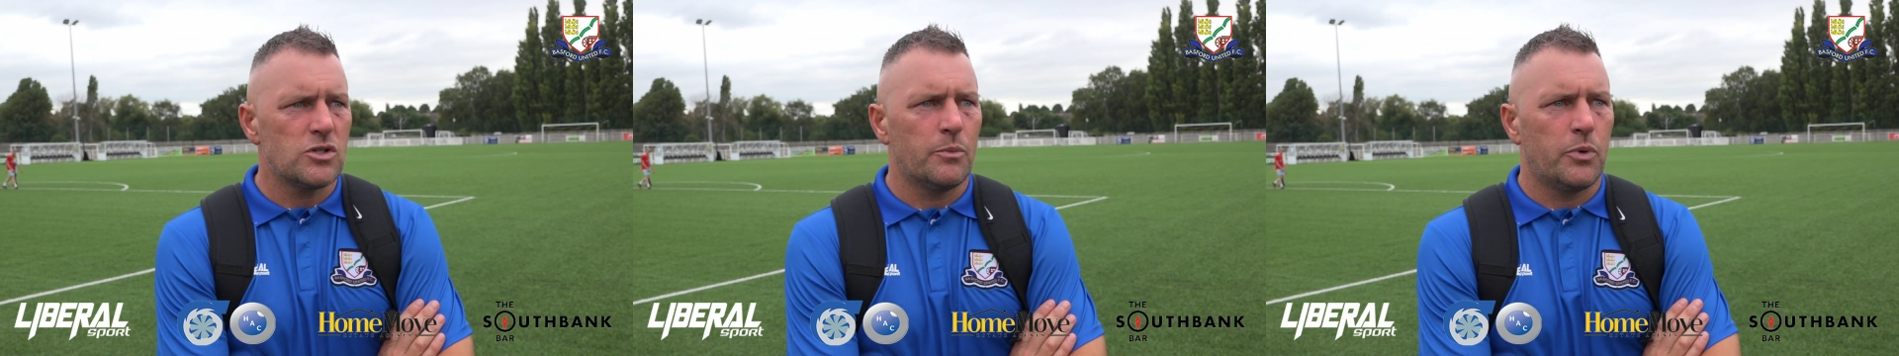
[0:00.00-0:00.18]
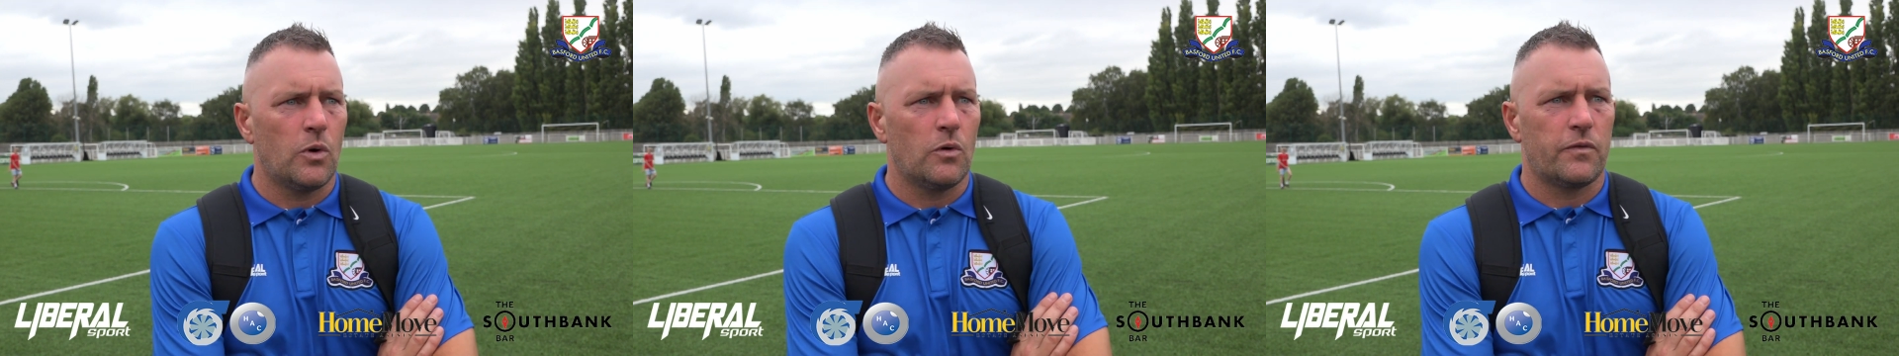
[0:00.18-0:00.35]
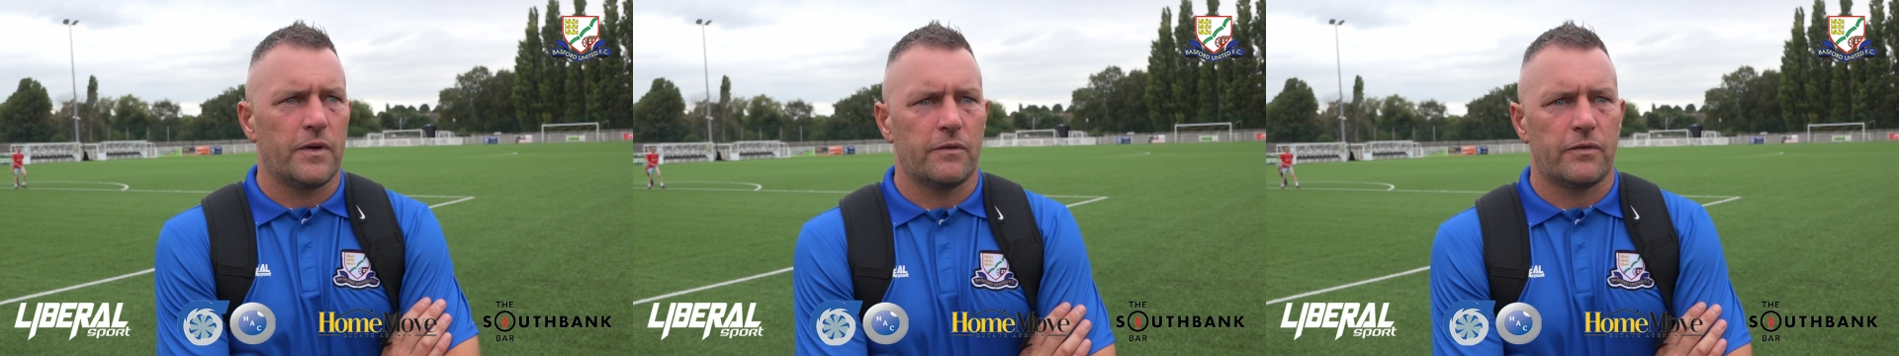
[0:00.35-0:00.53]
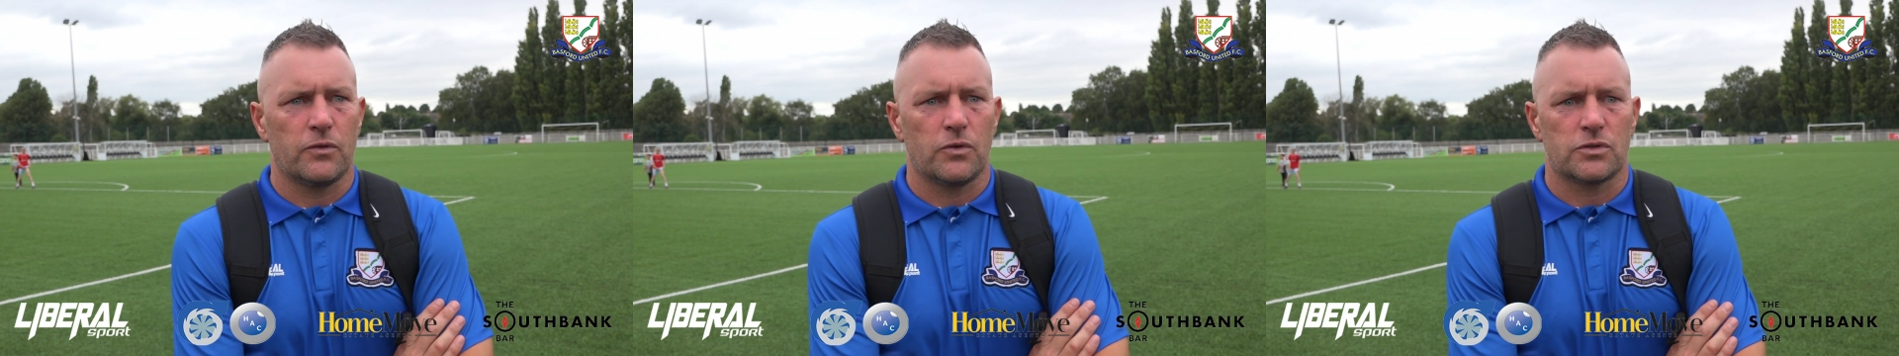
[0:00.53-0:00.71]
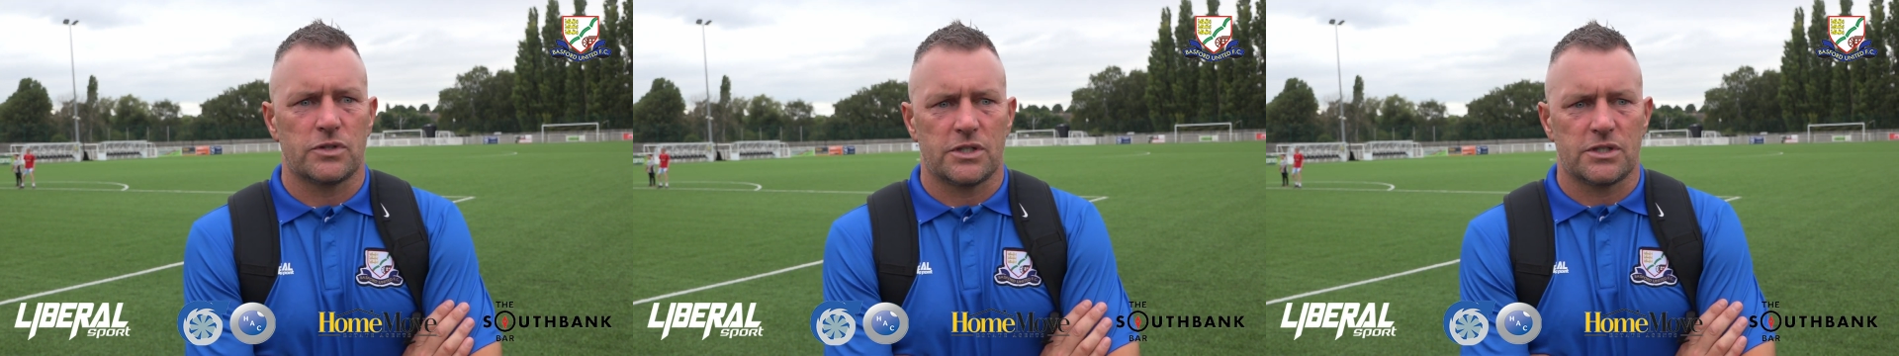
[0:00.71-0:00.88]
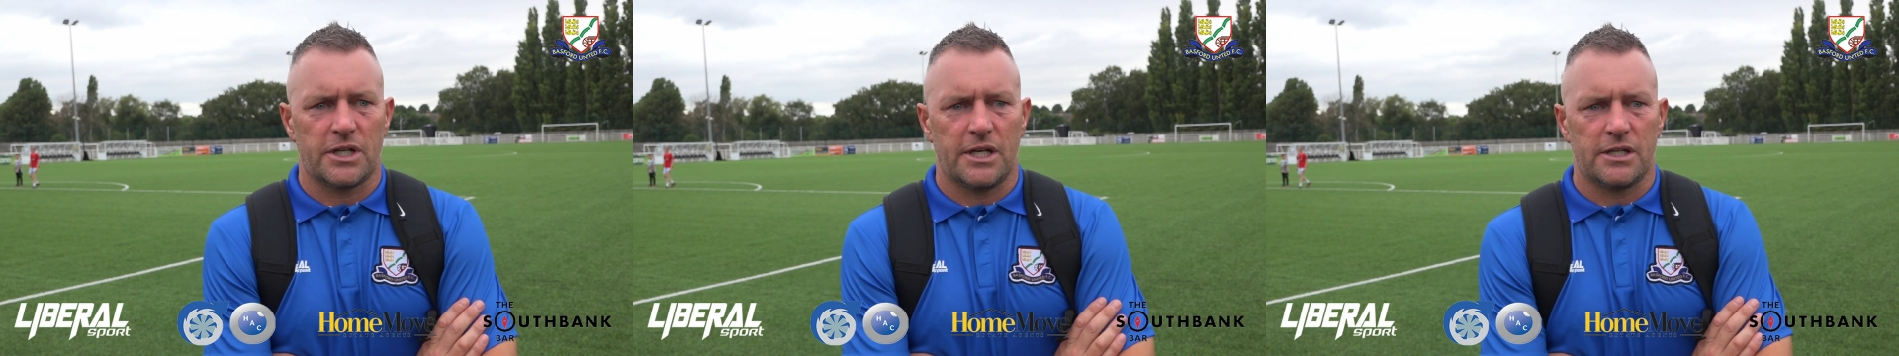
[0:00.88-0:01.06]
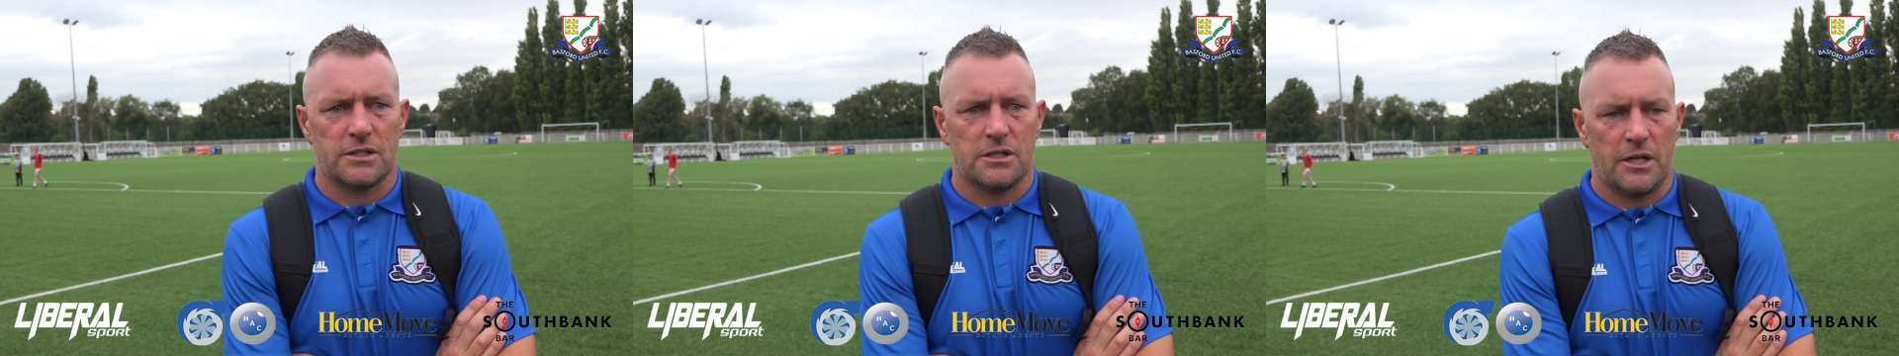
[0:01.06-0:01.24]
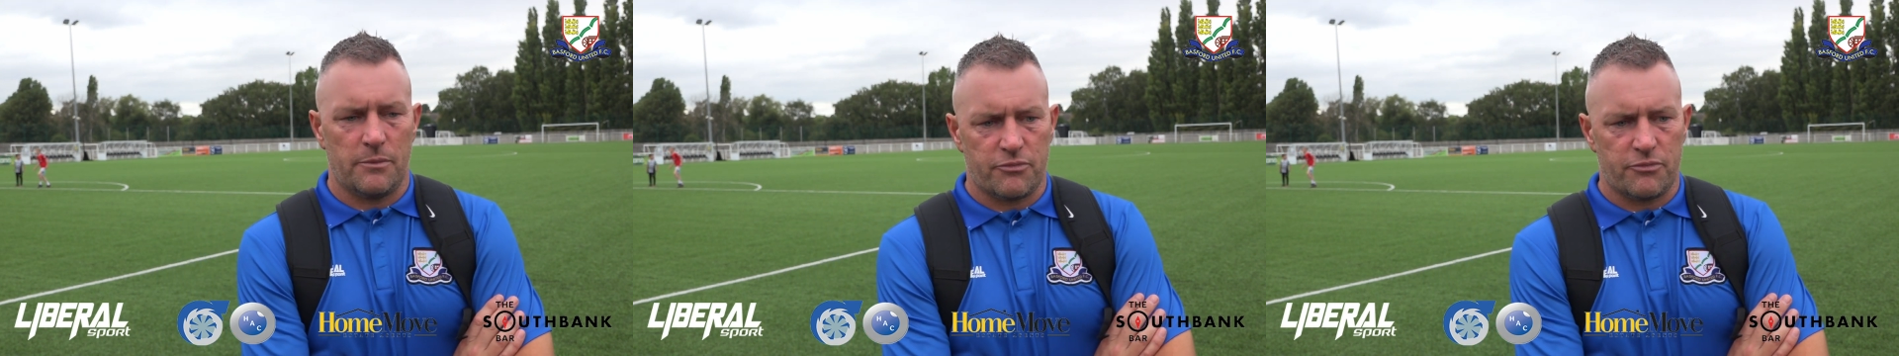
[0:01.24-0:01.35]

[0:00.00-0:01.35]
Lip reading: important thing for us this season,